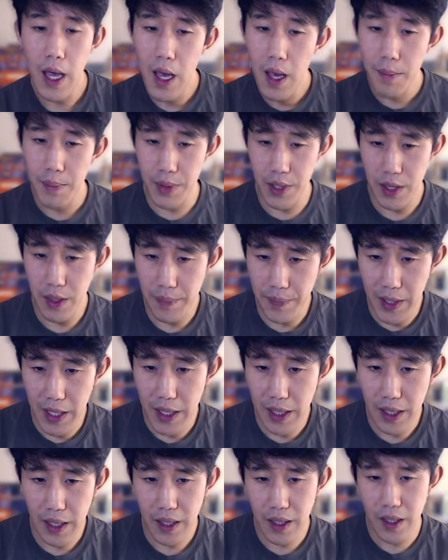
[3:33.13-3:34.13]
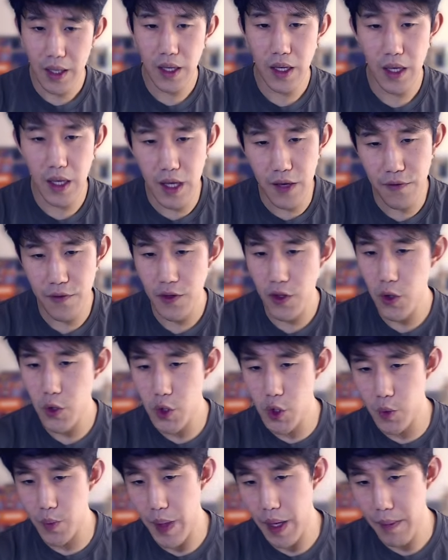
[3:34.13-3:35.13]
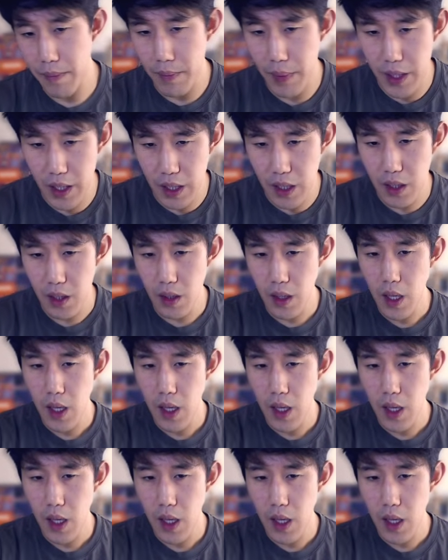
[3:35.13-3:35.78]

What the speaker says: But in the beginning, if you spend money,